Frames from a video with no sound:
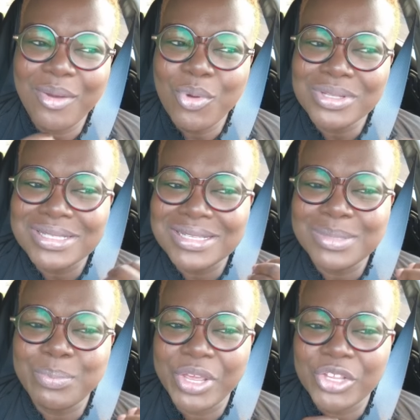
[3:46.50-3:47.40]
what's
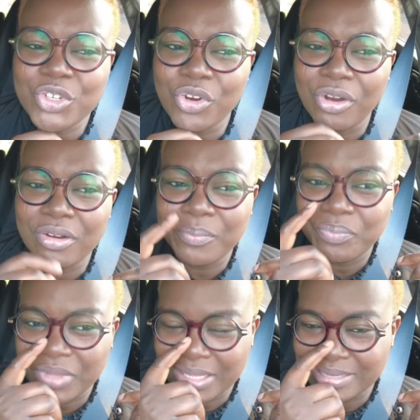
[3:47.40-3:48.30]
this picture
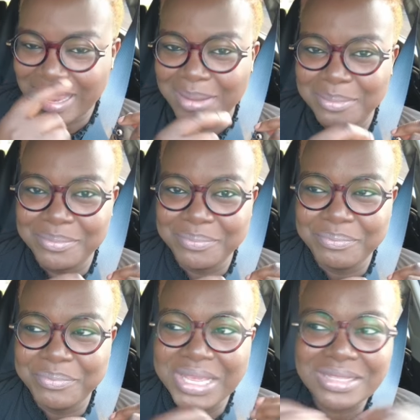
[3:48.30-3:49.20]
that I am
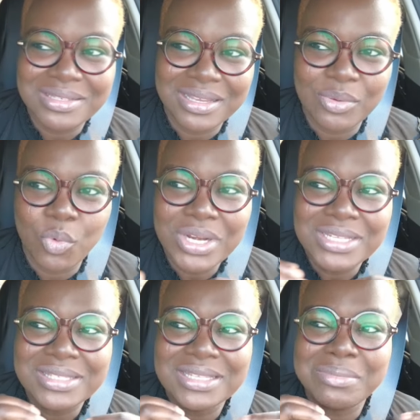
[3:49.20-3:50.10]
painting? What
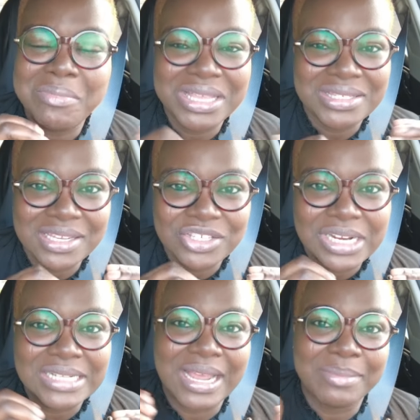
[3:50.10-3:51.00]
is this message
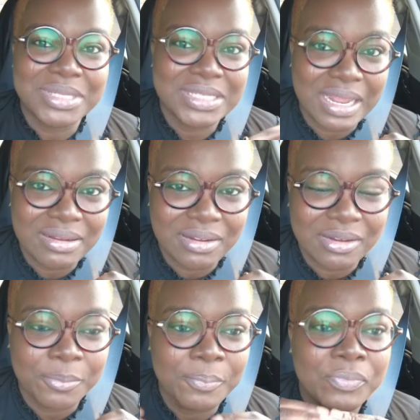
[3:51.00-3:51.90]
that I am
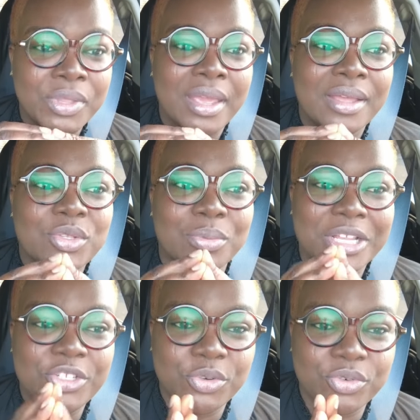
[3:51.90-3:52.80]
sending to my
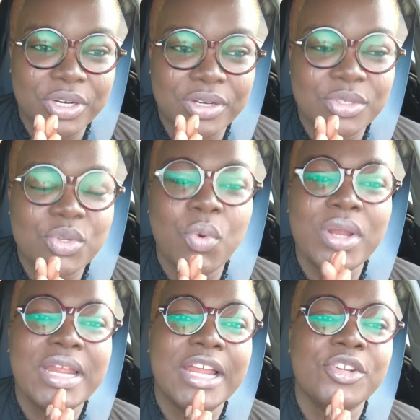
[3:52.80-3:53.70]
children? So
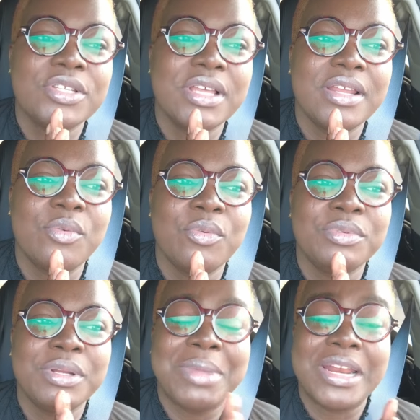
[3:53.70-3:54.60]
one day I just said,
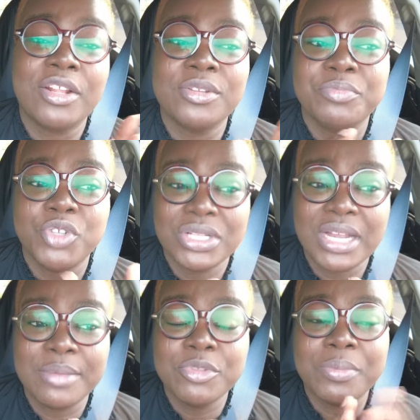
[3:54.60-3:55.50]
my daughter
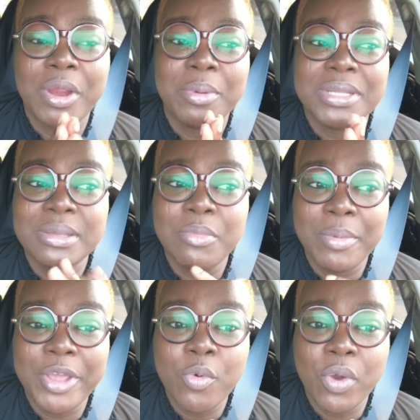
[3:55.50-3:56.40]
came into my room and said,
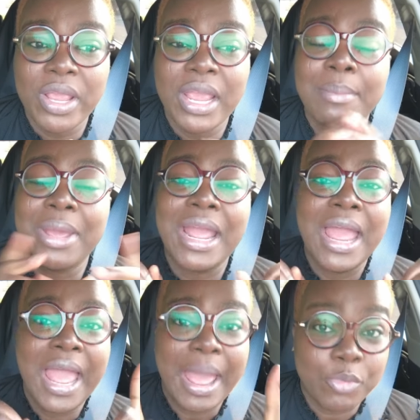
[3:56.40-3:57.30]
mom, are you working? I'm like,
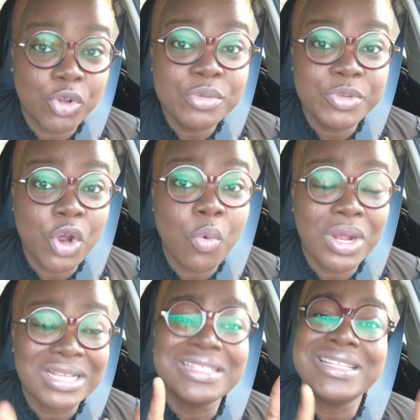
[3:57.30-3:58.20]
I'm going to be done
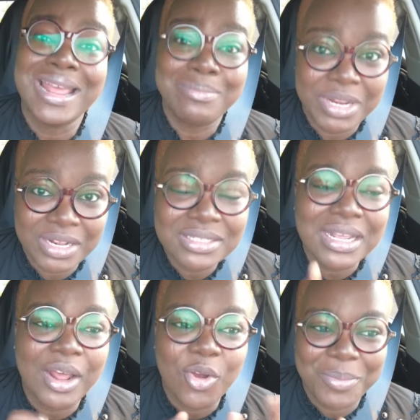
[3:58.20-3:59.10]
working 10 minutes
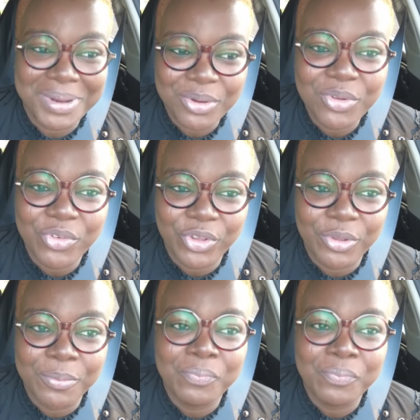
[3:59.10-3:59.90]
and I'll come and look for you.